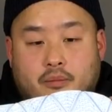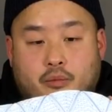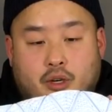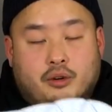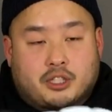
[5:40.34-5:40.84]

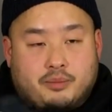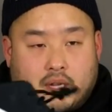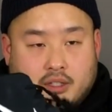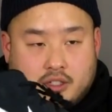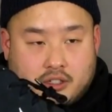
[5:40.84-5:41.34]
we don't
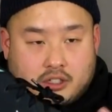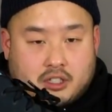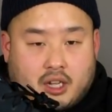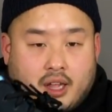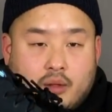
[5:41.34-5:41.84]
expect these to
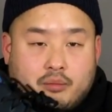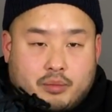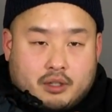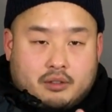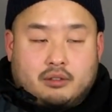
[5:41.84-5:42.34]
sell out,
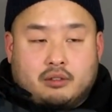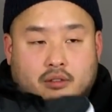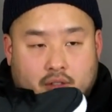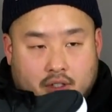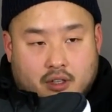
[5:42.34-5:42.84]
but
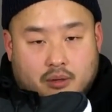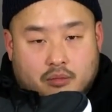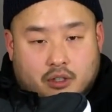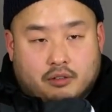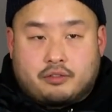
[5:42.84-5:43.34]
in
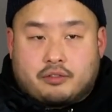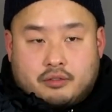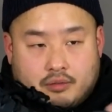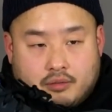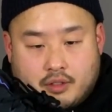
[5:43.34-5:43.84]
terms of
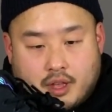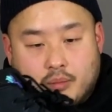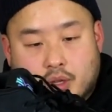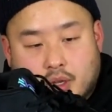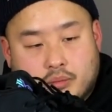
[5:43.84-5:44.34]

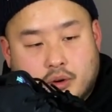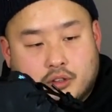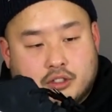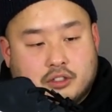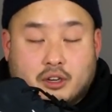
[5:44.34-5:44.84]
them being
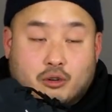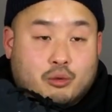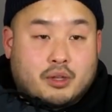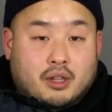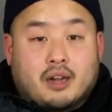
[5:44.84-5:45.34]
purchased, there will
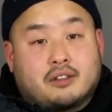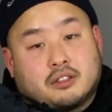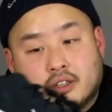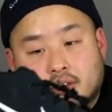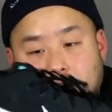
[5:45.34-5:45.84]
be a lot of
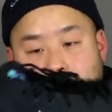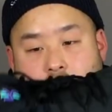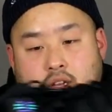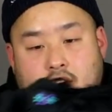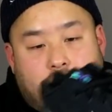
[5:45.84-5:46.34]
sales.
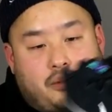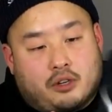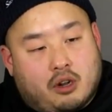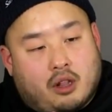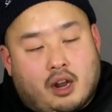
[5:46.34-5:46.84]

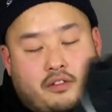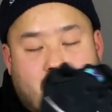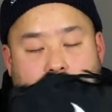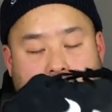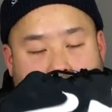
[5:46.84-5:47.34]
There are a lot of
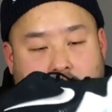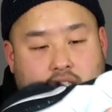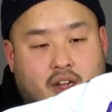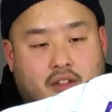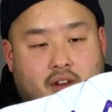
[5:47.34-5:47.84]
Kyrie
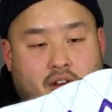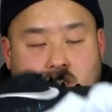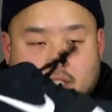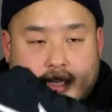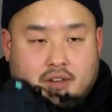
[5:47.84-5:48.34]
fans out there.
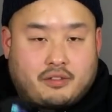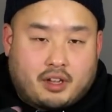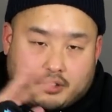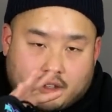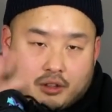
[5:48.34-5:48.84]
He's kind of
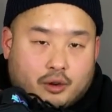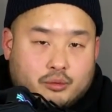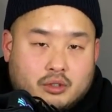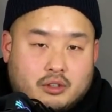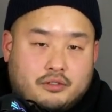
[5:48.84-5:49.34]
like the
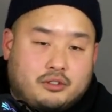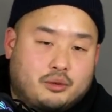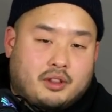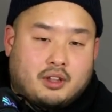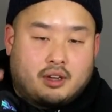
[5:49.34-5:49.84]
lone wolf
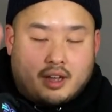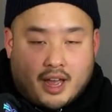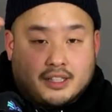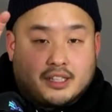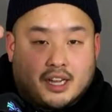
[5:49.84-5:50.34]
doing the
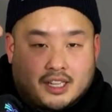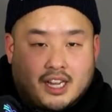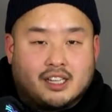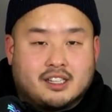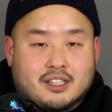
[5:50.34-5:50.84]

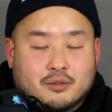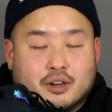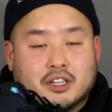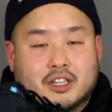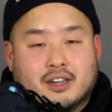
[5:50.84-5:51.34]
anti-KD,
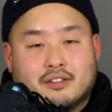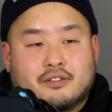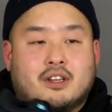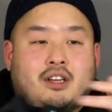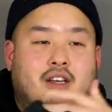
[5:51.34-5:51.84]
where he kind of